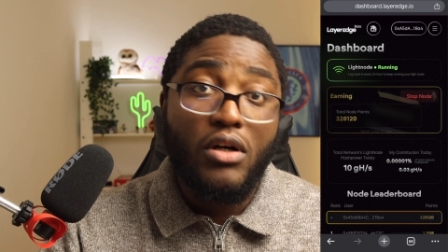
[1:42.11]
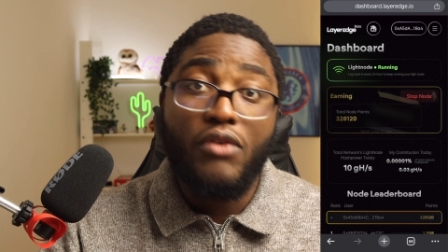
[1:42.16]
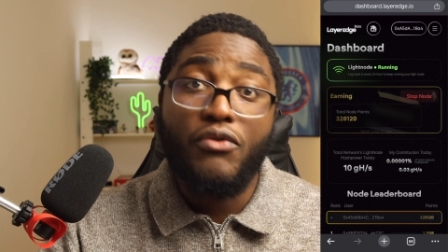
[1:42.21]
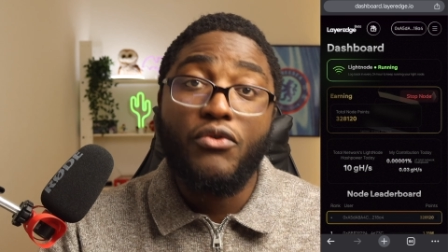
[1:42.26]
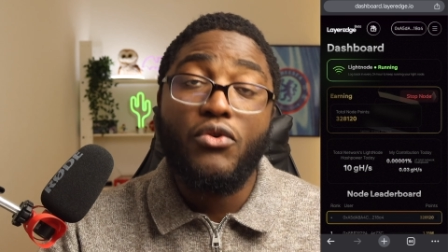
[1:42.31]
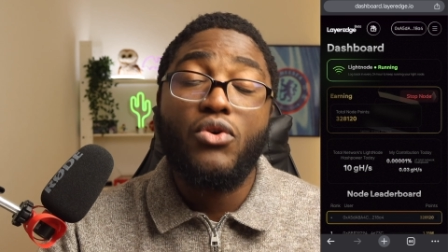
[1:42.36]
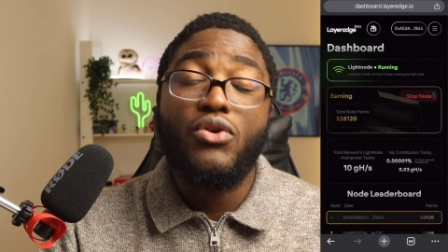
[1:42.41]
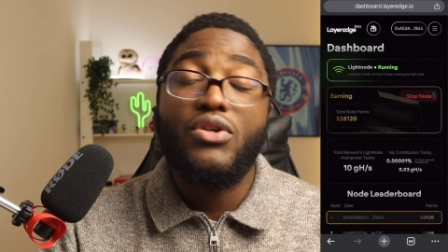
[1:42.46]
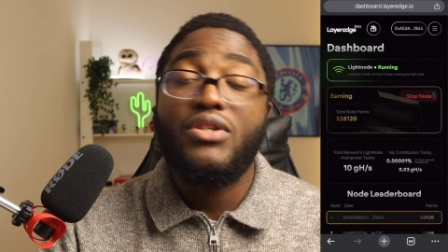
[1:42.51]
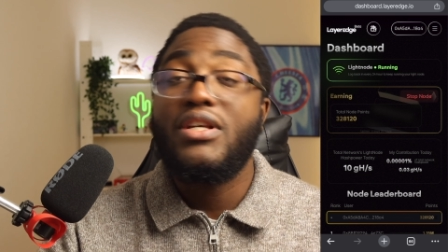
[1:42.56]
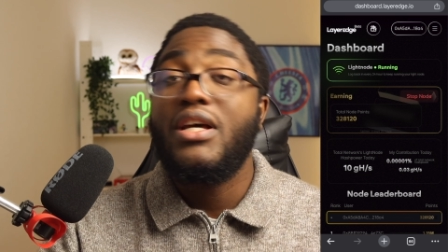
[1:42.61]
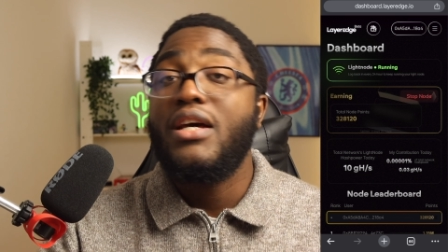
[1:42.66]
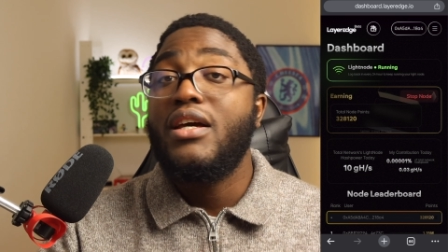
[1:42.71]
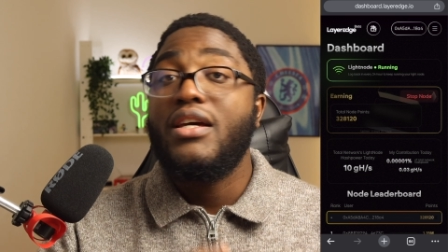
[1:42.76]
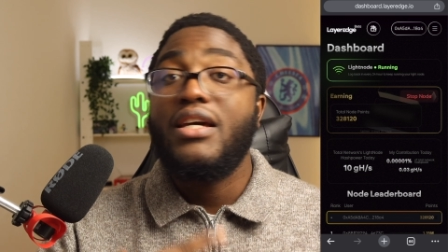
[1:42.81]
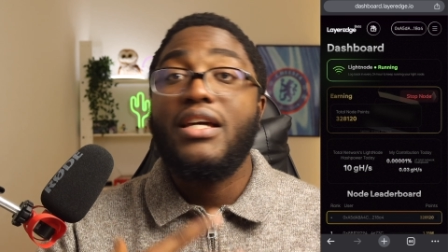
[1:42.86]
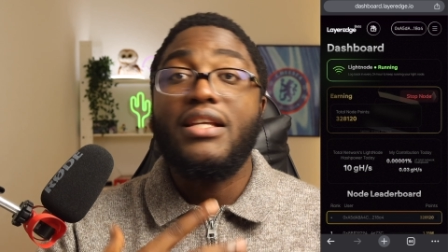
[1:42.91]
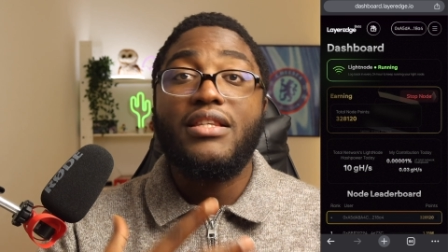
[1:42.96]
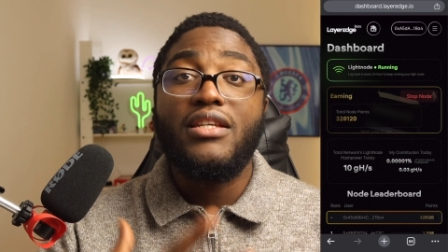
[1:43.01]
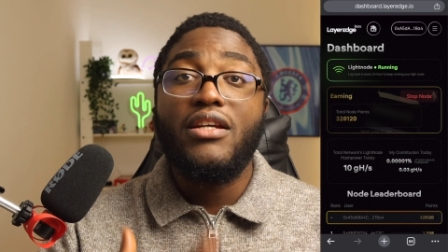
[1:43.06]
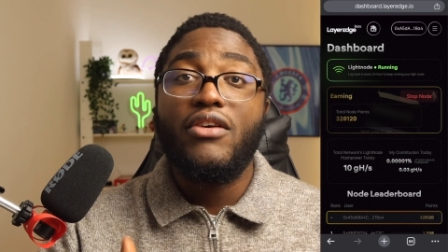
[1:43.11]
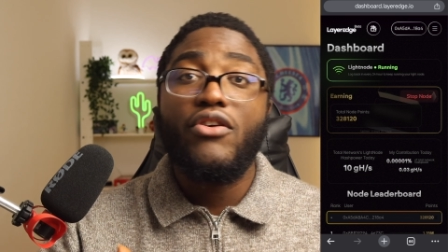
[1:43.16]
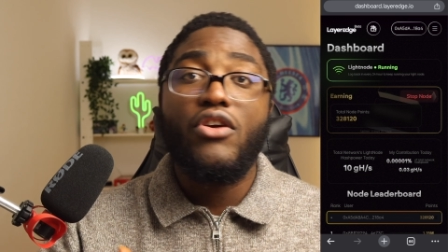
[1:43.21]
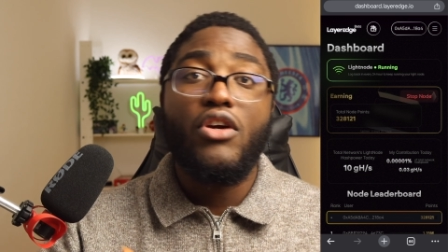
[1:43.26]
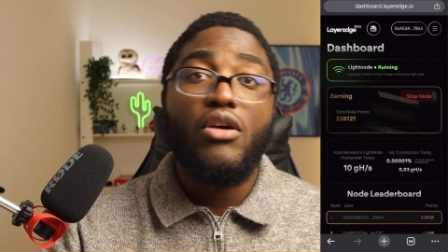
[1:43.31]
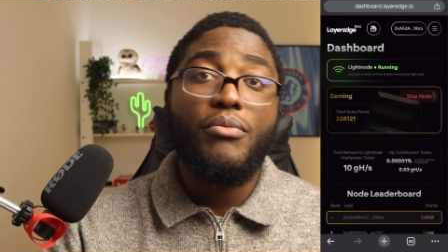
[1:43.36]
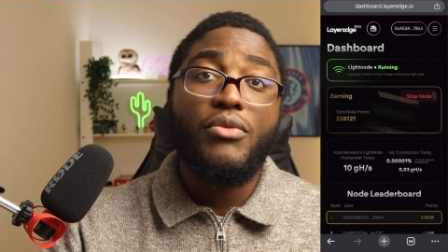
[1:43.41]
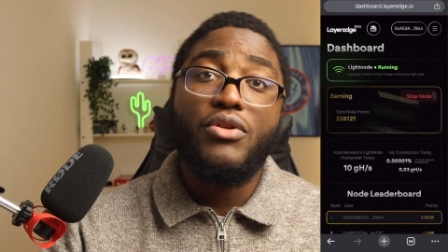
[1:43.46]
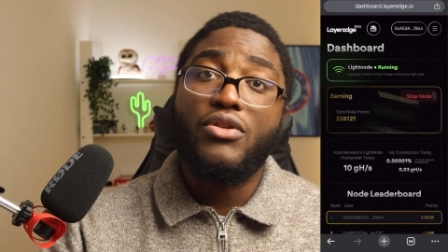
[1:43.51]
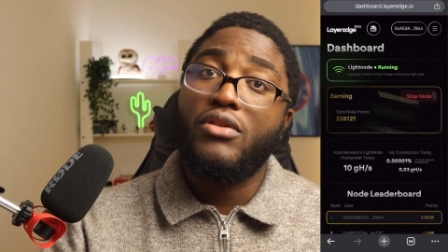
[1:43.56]
Of course,
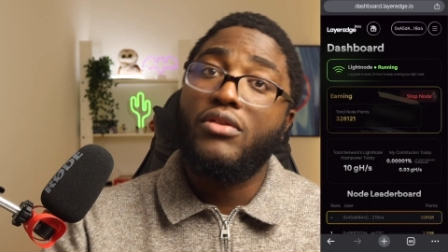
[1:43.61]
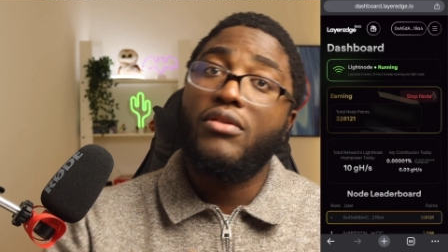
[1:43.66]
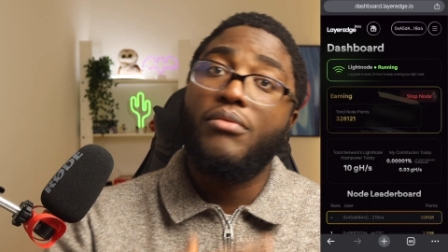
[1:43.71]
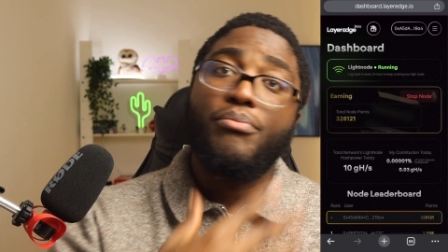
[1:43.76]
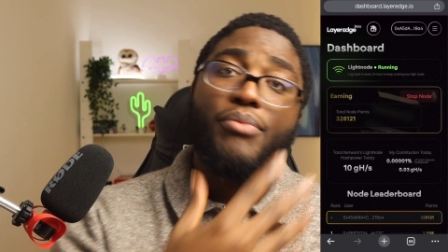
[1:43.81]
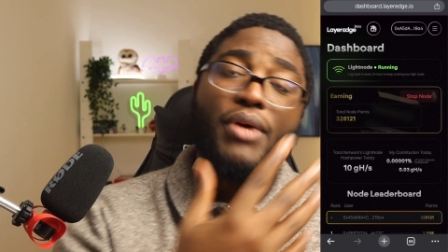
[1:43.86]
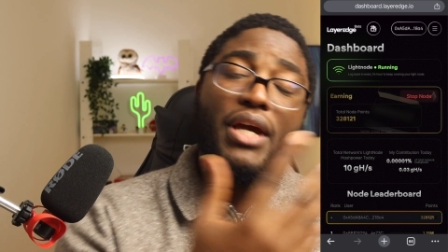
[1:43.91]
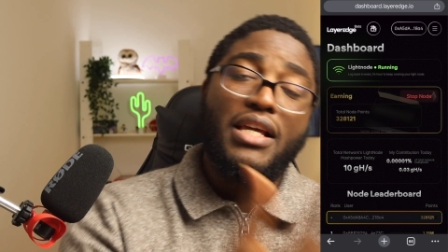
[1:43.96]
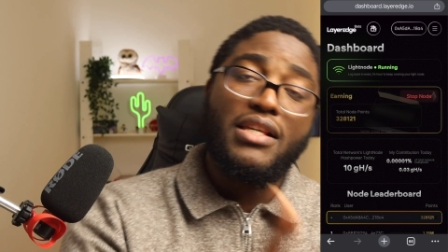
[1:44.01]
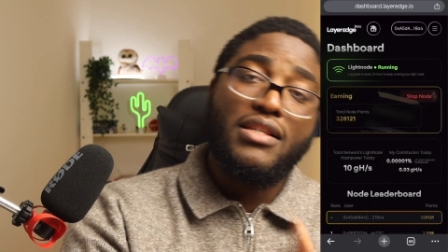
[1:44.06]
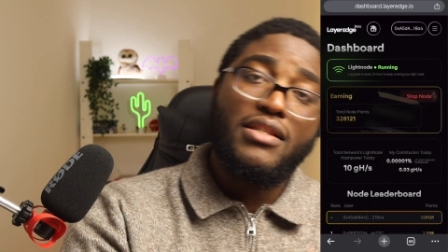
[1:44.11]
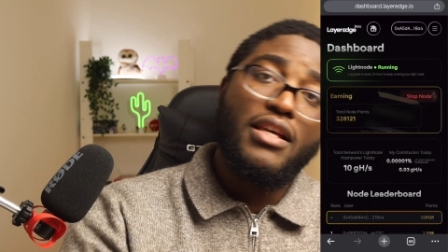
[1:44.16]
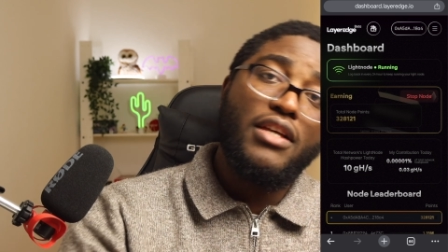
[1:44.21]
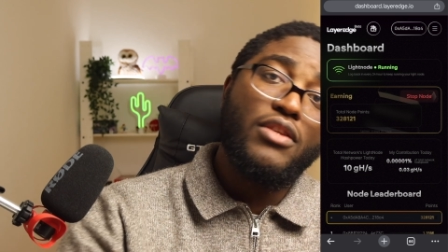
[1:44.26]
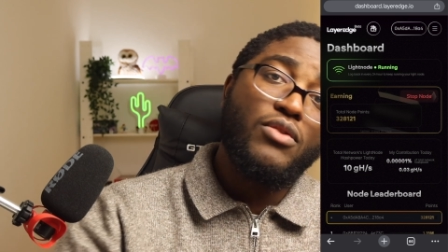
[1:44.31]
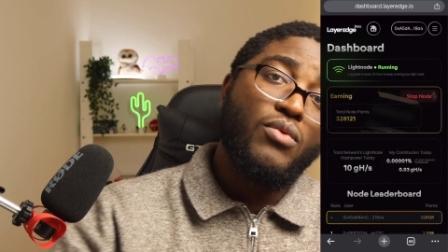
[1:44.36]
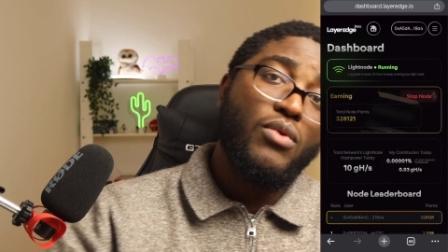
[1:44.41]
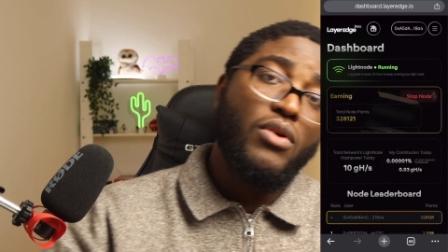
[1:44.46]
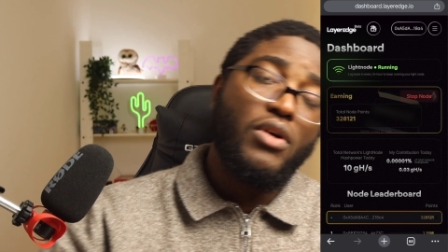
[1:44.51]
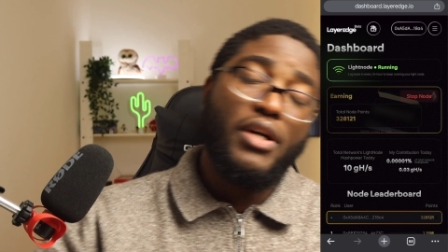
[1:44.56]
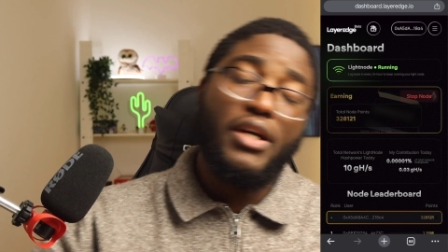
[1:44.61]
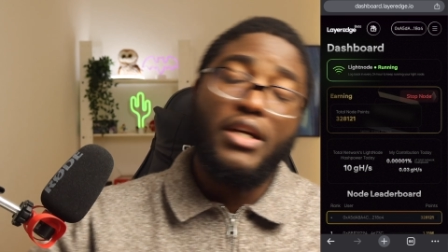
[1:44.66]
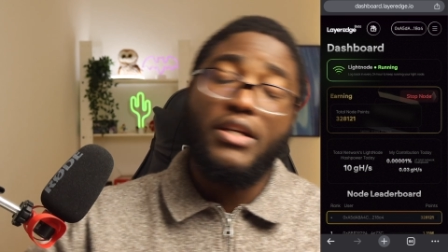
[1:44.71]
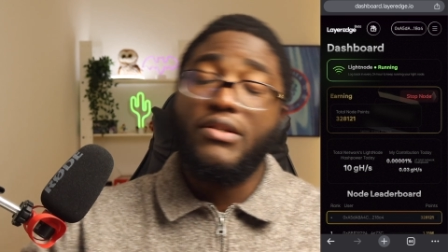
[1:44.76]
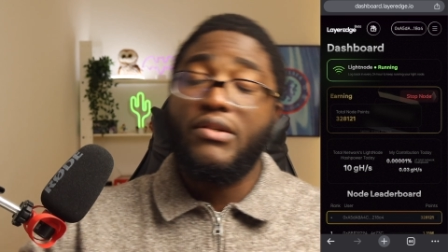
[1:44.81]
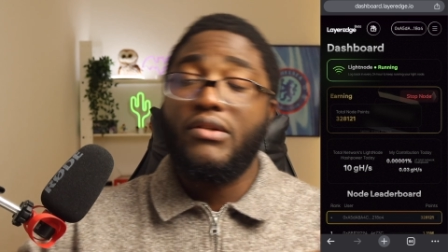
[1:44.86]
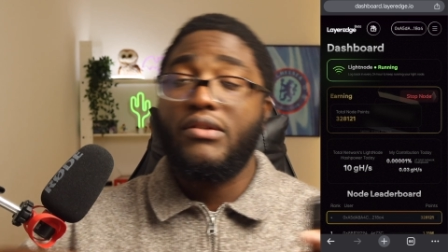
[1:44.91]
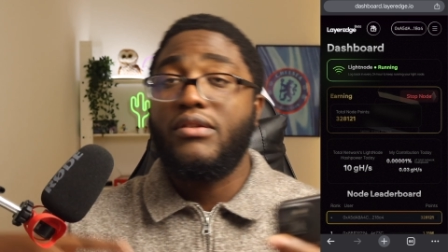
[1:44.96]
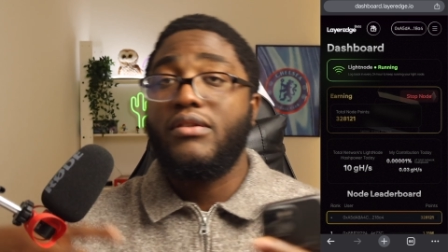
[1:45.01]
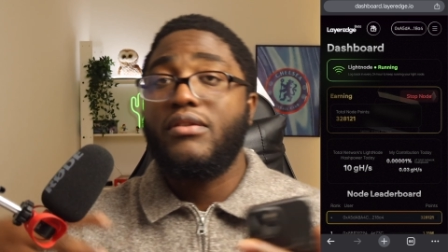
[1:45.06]
Ethereum is on the Base network,
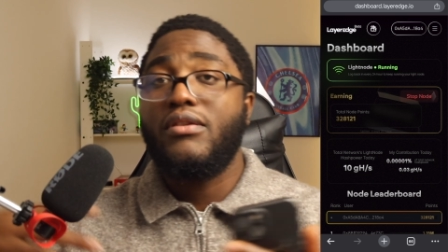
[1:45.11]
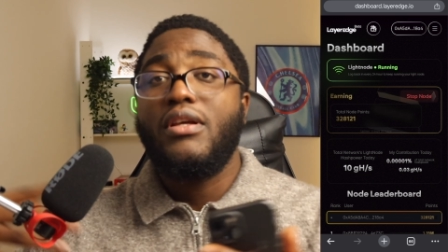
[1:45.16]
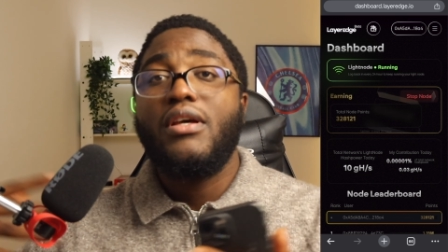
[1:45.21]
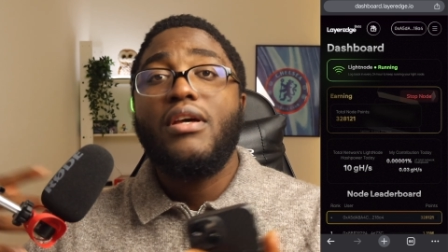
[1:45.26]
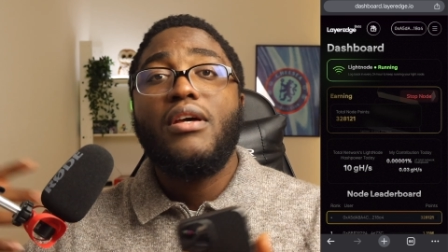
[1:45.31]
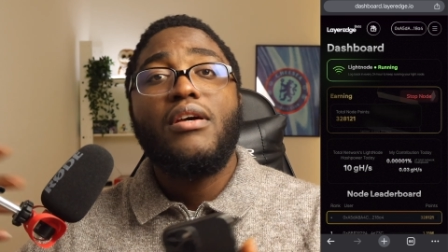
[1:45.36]
is on